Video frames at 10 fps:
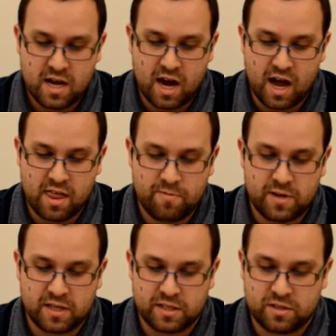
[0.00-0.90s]
And then
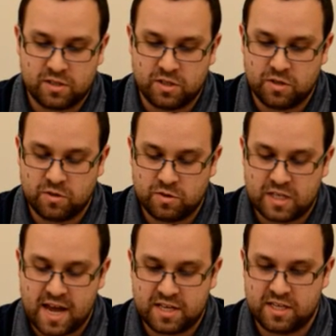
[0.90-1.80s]
we could, to
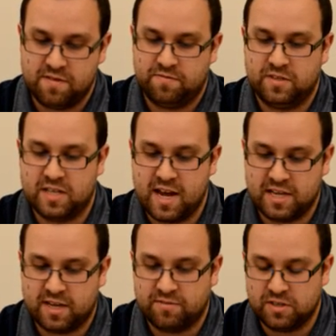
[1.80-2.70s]
test if today
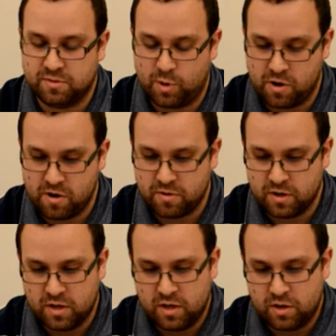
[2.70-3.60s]
is after tomorrow,
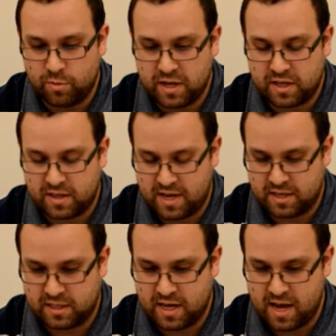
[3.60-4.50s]
we can
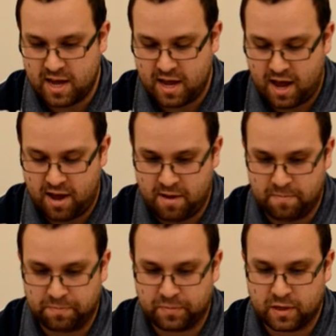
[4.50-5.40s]
then say,
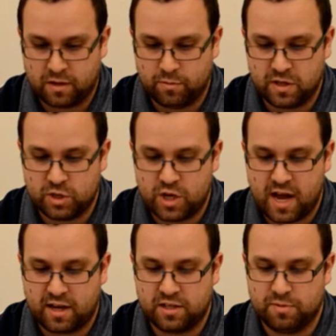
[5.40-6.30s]
um, we can
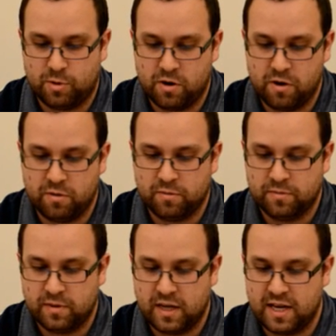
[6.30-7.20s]
check tomorrow
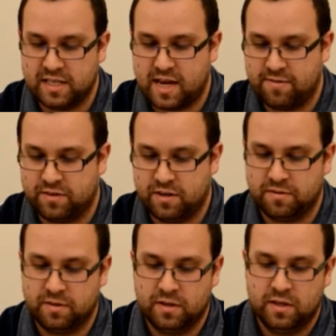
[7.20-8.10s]
is after
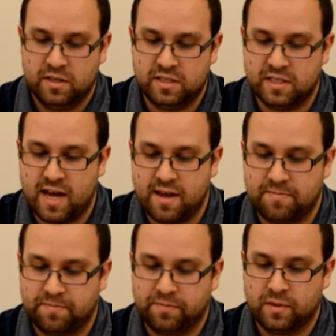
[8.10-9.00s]
today.
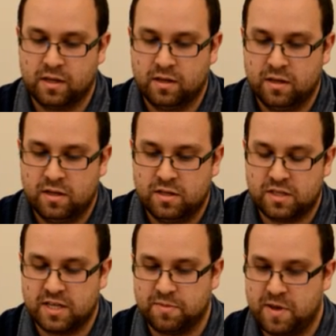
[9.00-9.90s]

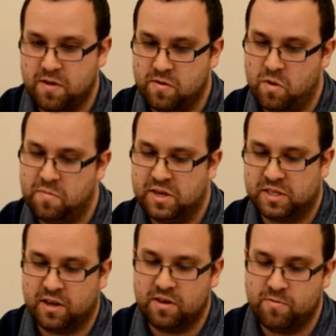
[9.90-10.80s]
So that's a bit, a bit
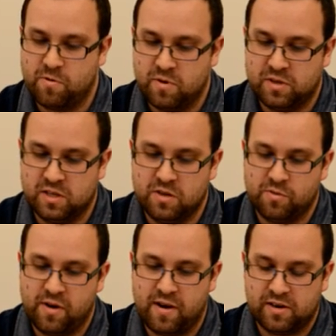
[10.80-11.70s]
slightly the other
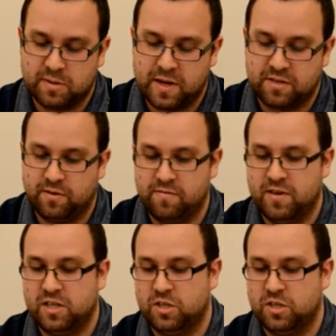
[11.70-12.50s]
way around of specifying things.